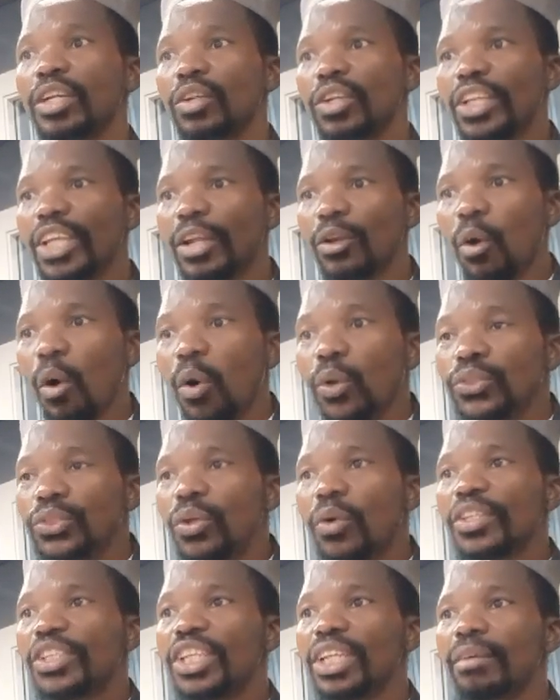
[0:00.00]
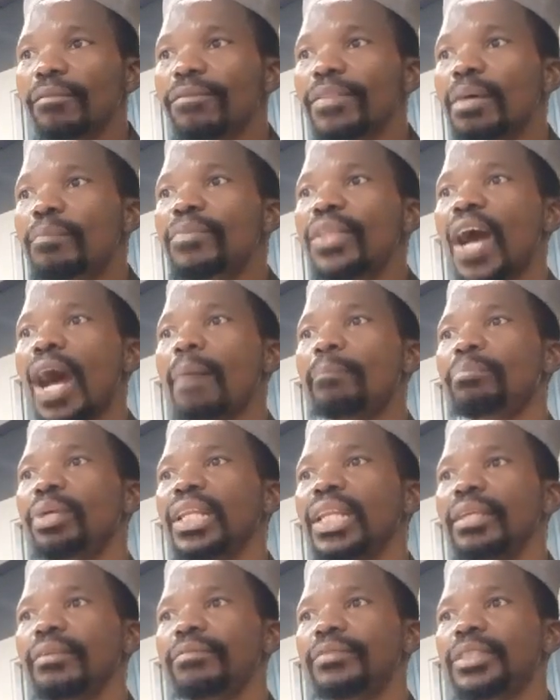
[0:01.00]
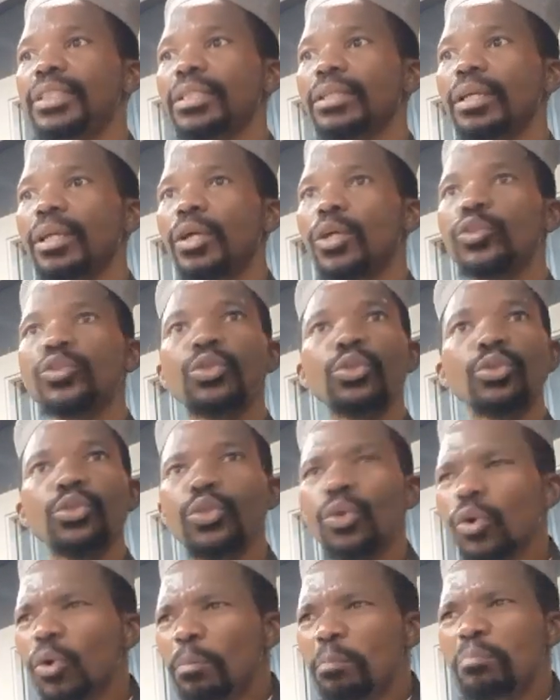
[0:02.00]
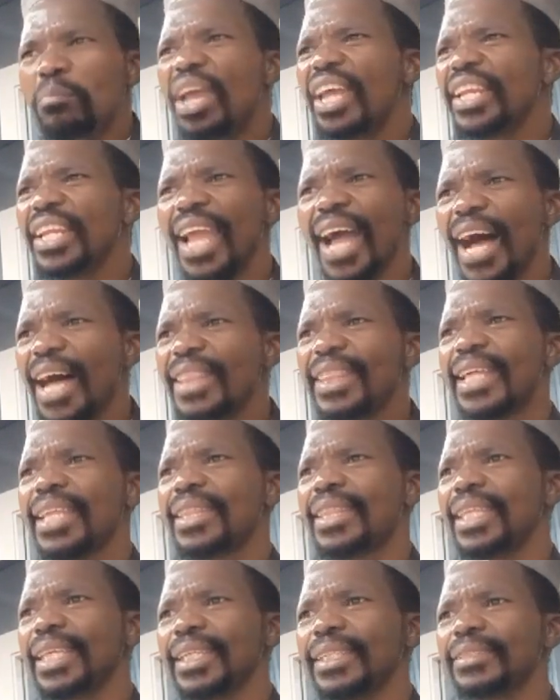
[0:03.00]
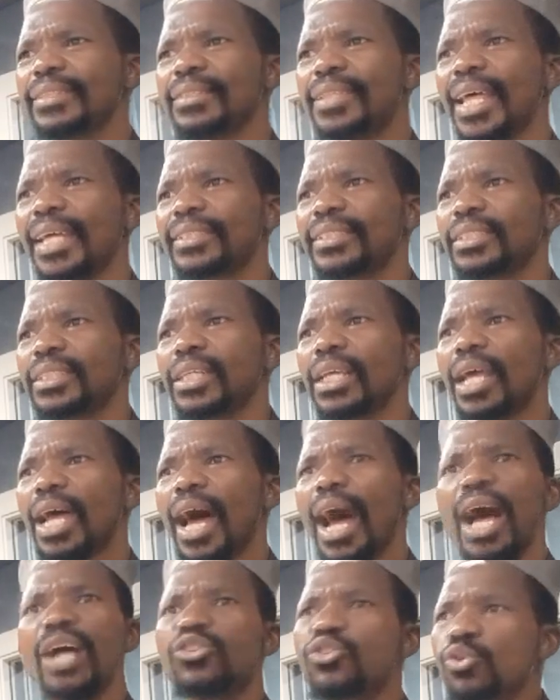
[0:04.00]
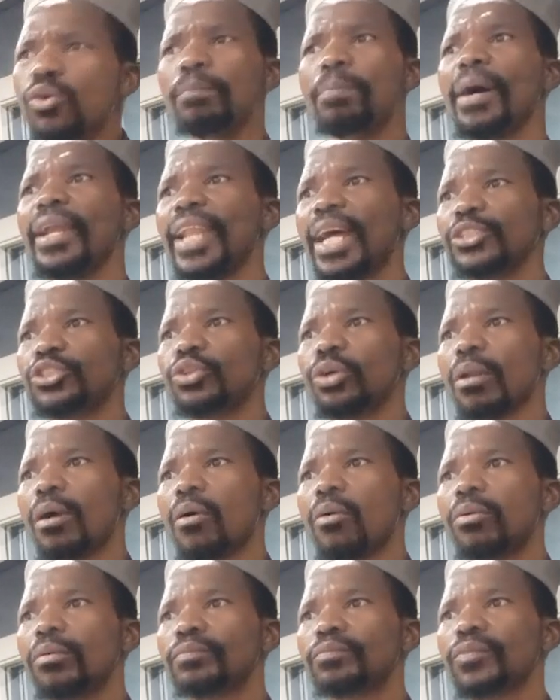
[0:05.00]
can also give them the ability to do many other things that are supernatural.